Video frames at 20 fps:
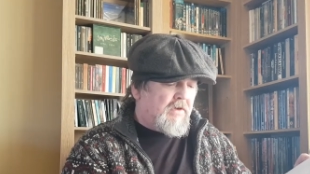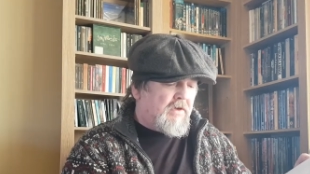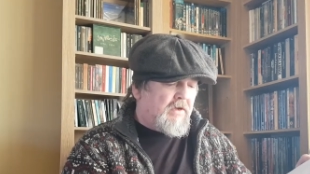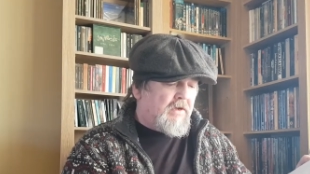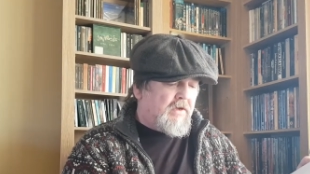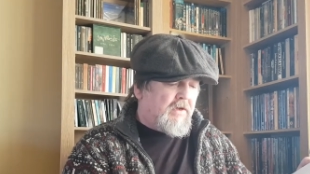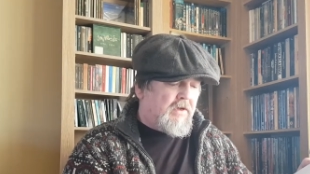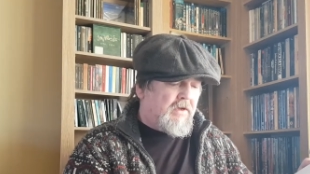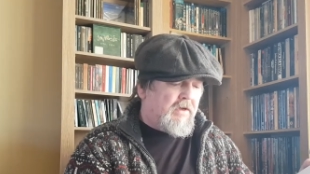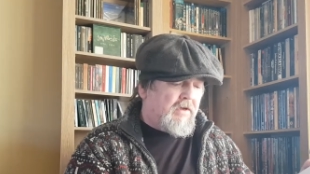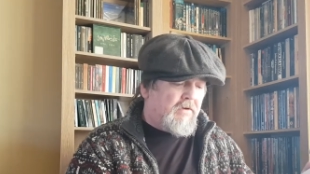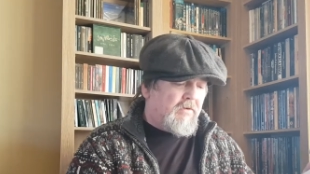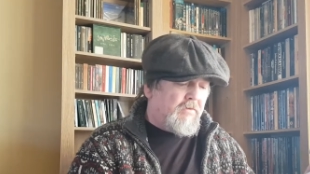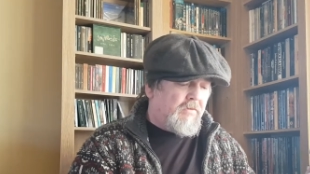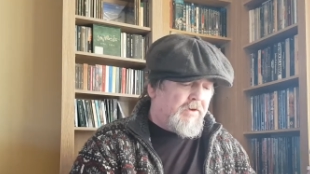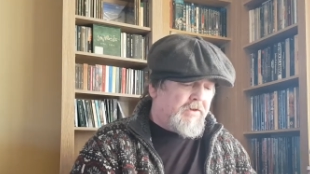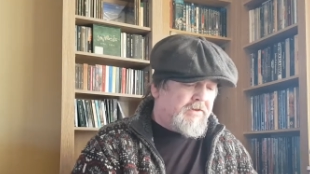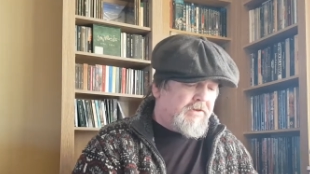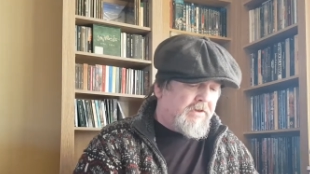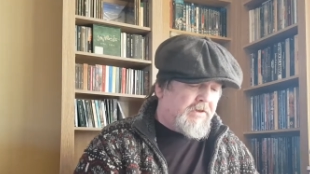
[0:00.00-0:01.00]

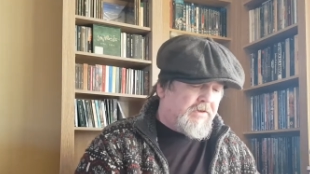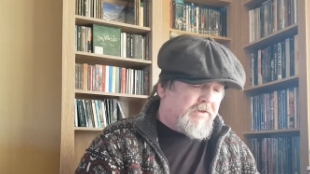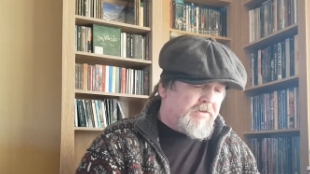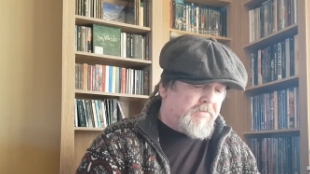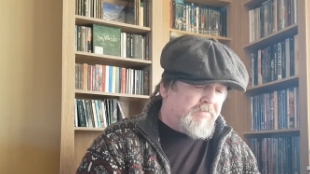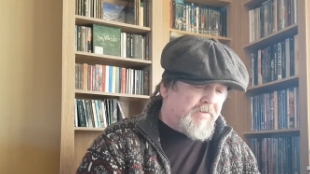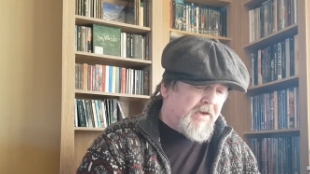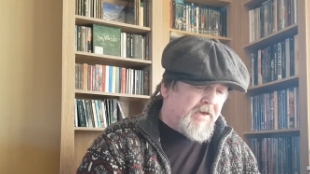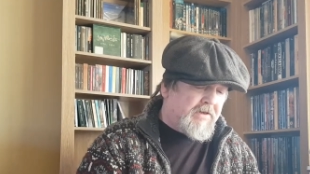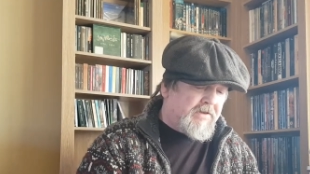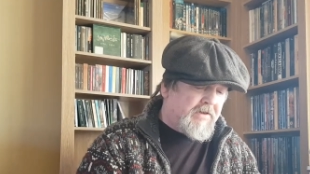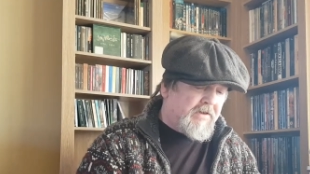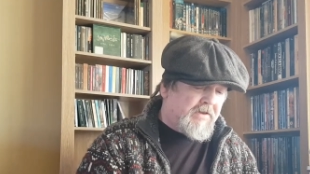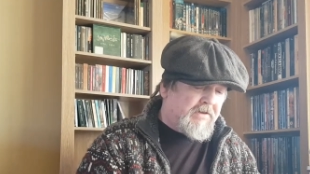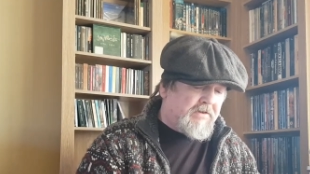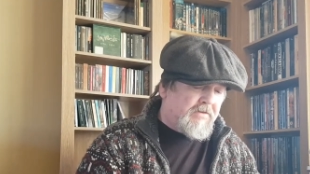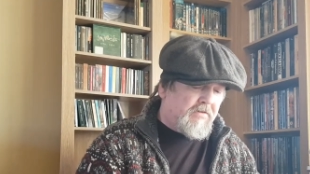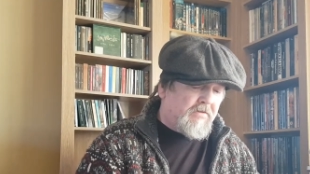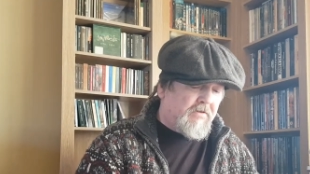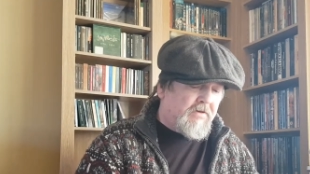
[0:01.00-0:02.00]
which is basically
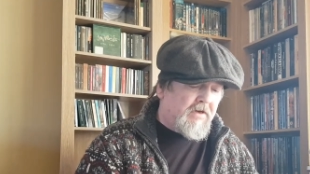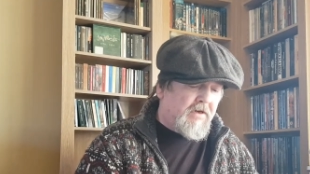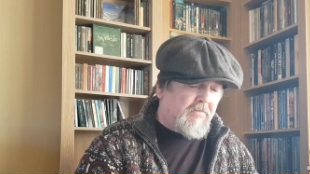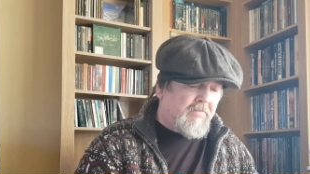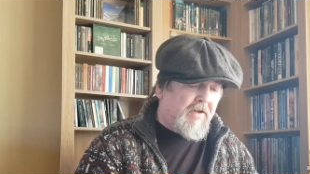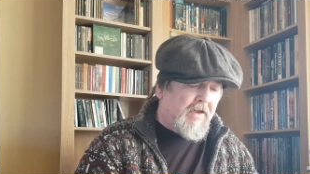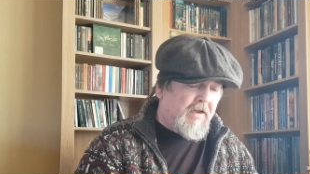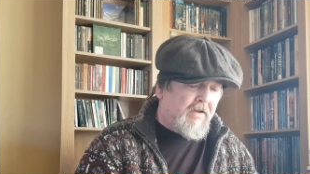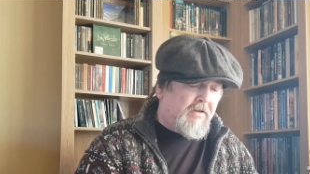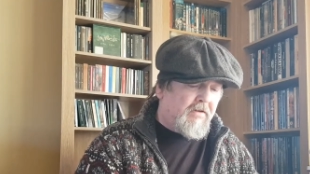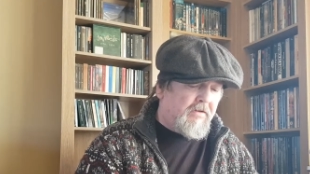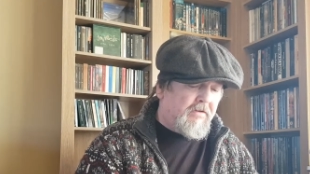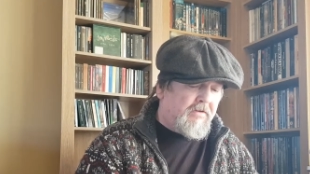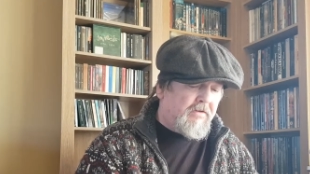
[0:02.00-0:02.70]
talking about